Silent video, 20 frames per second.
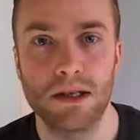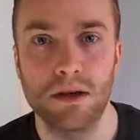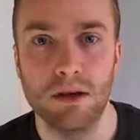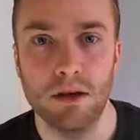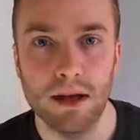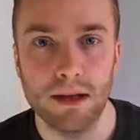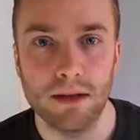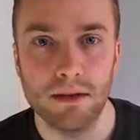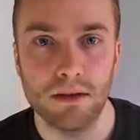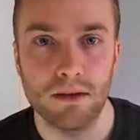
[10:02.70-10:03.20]

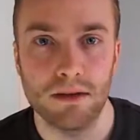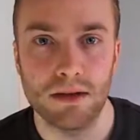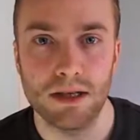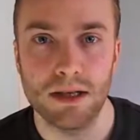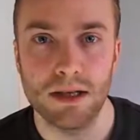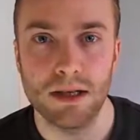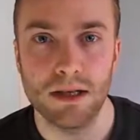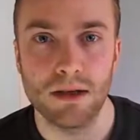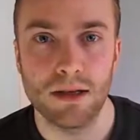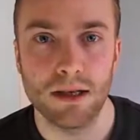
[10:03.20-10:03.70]
great to
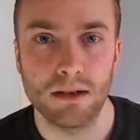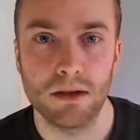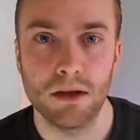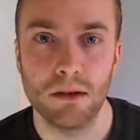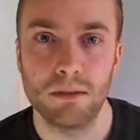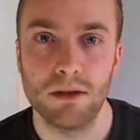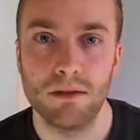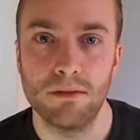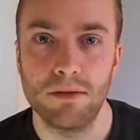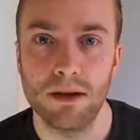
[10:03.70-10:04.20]
see that
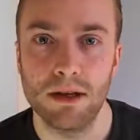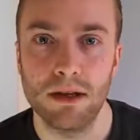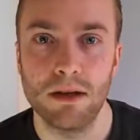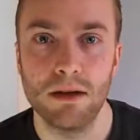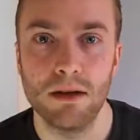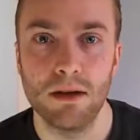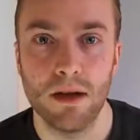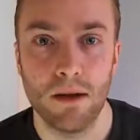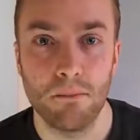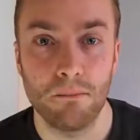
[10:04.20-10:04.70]
GomTV,
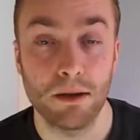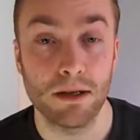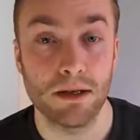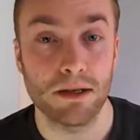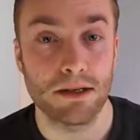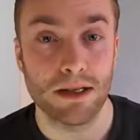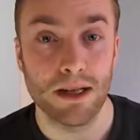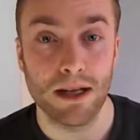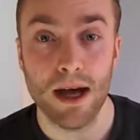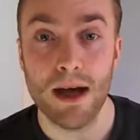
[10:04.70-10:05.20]

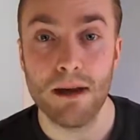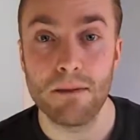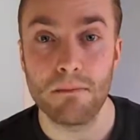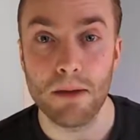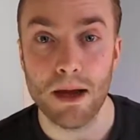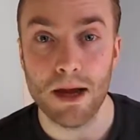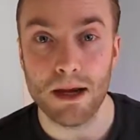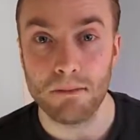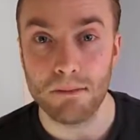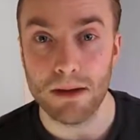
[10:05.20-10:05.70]
because they had
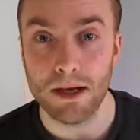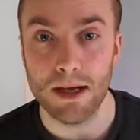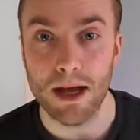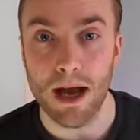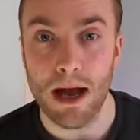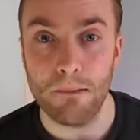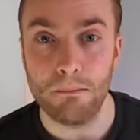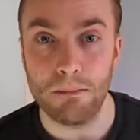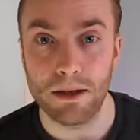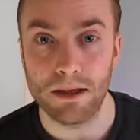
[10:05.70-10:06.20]
many
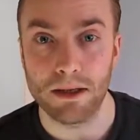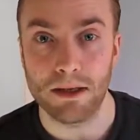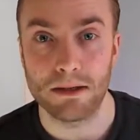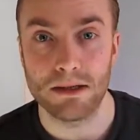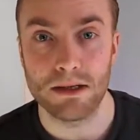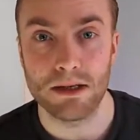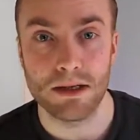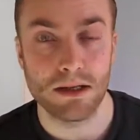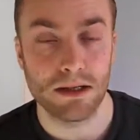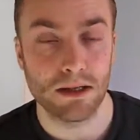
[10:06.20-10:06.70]
applicants,
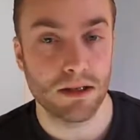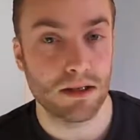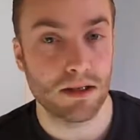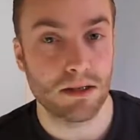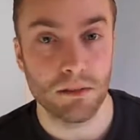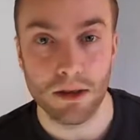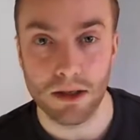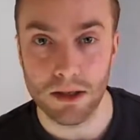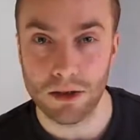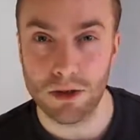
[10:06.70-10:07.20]
there's
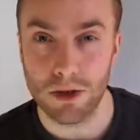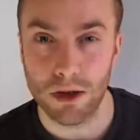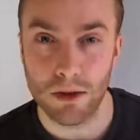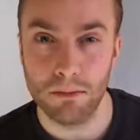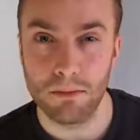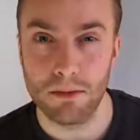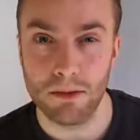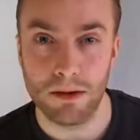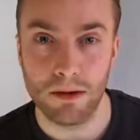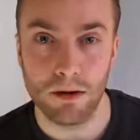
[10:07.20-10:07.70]
been a
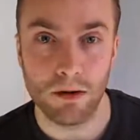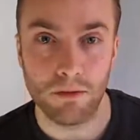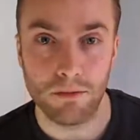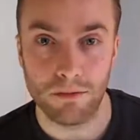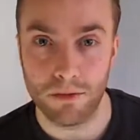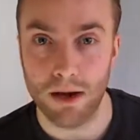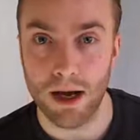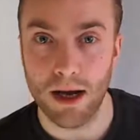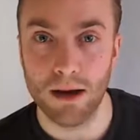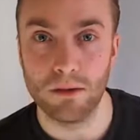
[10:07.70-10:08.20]
job
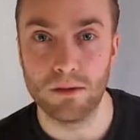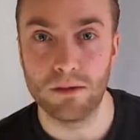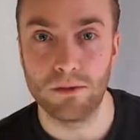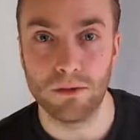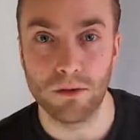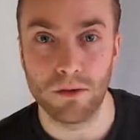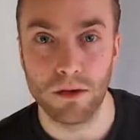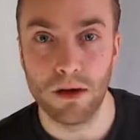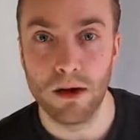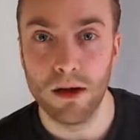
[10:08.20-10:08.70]
offer out
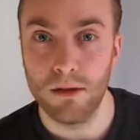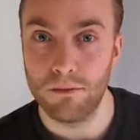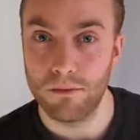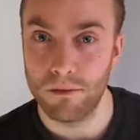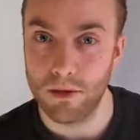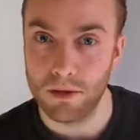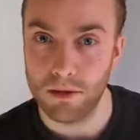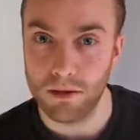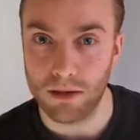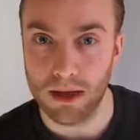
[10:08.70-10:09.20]
for
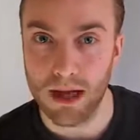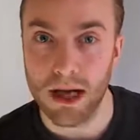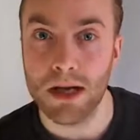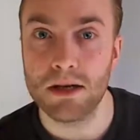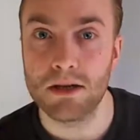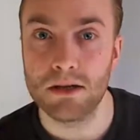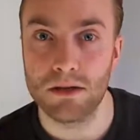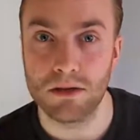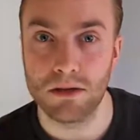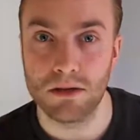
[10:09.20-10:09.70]
further
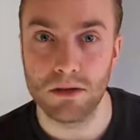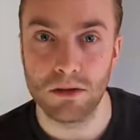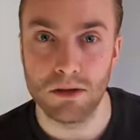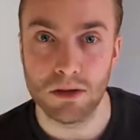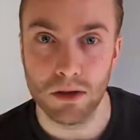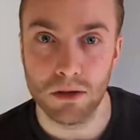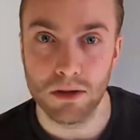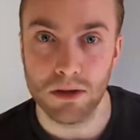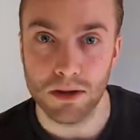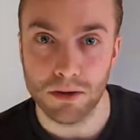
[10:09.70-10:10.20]
casters to
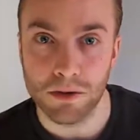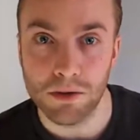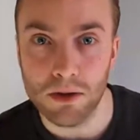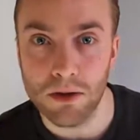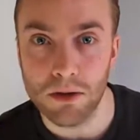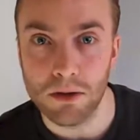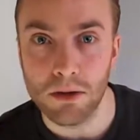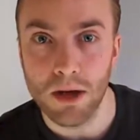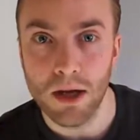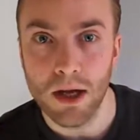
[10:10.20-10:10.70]
join the
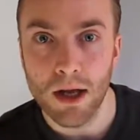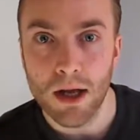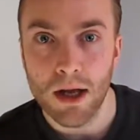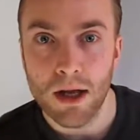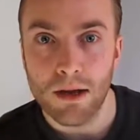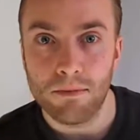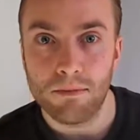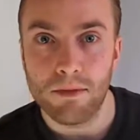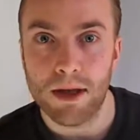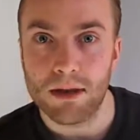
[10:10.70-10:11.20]
crew,
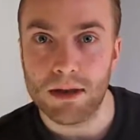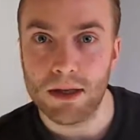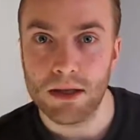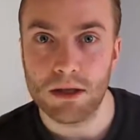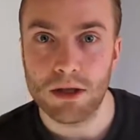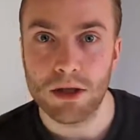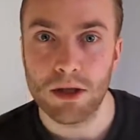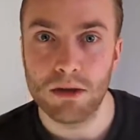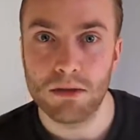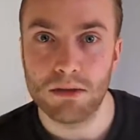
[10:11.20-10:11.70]
that they
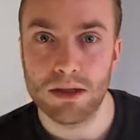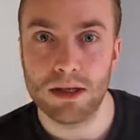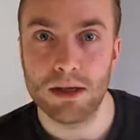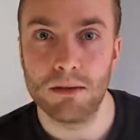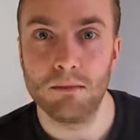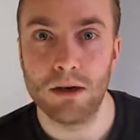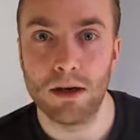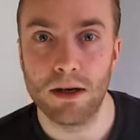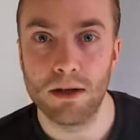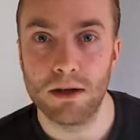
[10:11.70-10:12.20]
chose
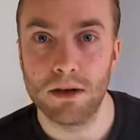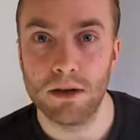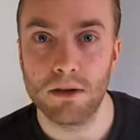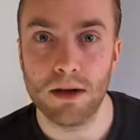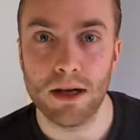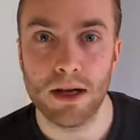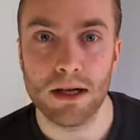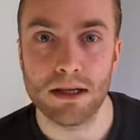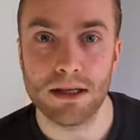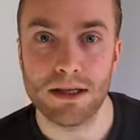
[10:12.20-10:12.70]
someone who
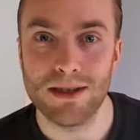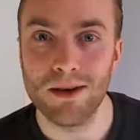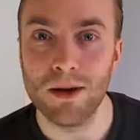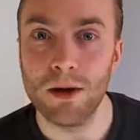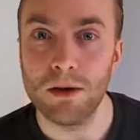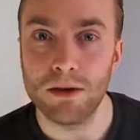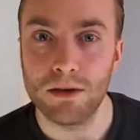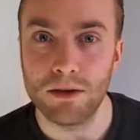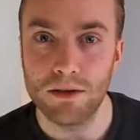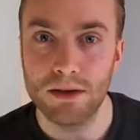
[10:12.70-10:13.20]
is
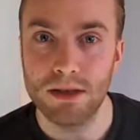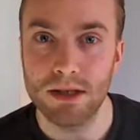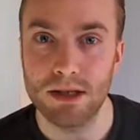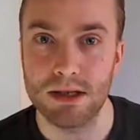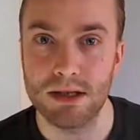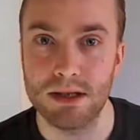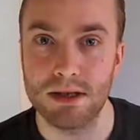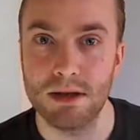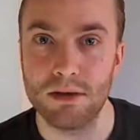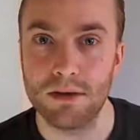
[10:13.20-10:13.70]
not the
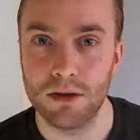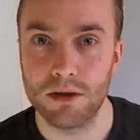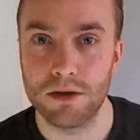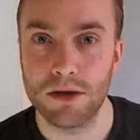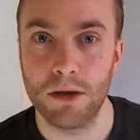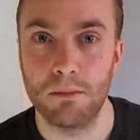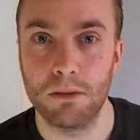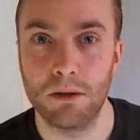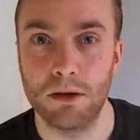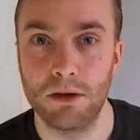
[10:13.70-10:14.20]

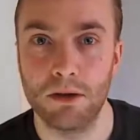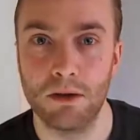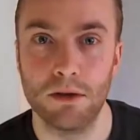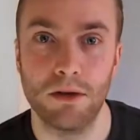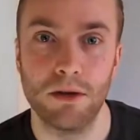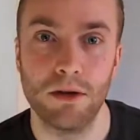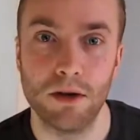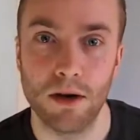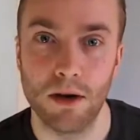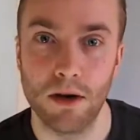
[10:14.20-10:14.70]

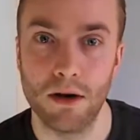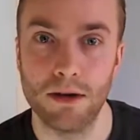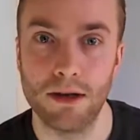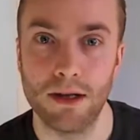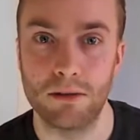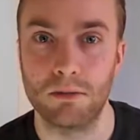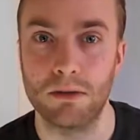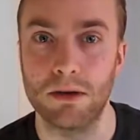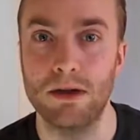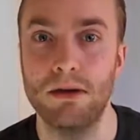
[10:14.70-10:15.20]
stereotypical nerd
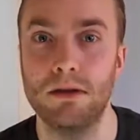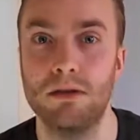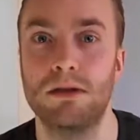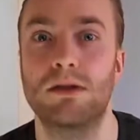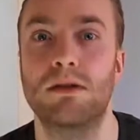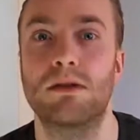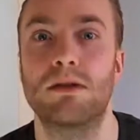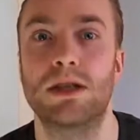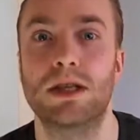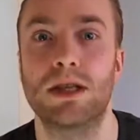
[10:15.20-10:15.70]
that we're
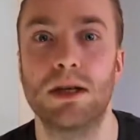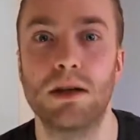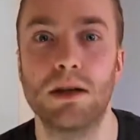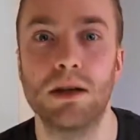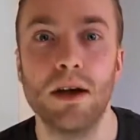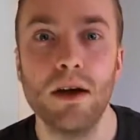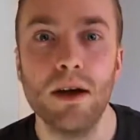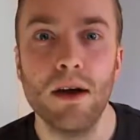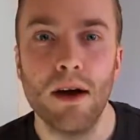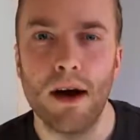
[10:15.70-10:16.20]
used to see.
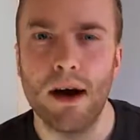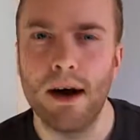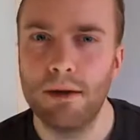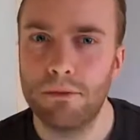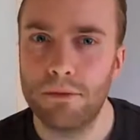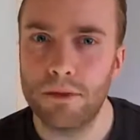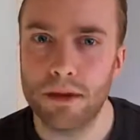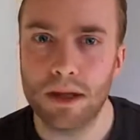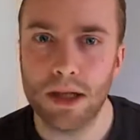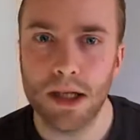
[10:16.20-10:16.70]
I
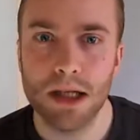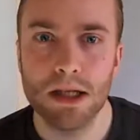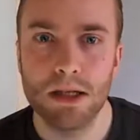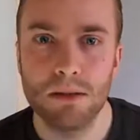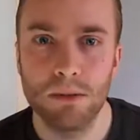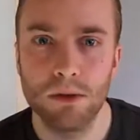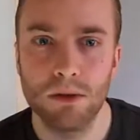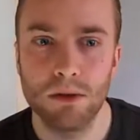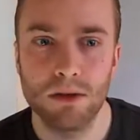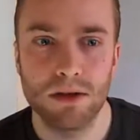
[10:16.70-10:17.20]
think
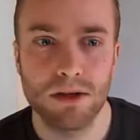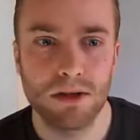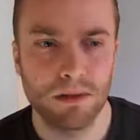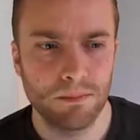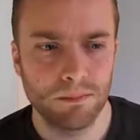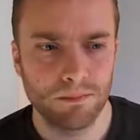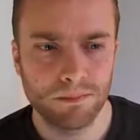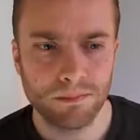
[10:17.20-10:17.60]
esports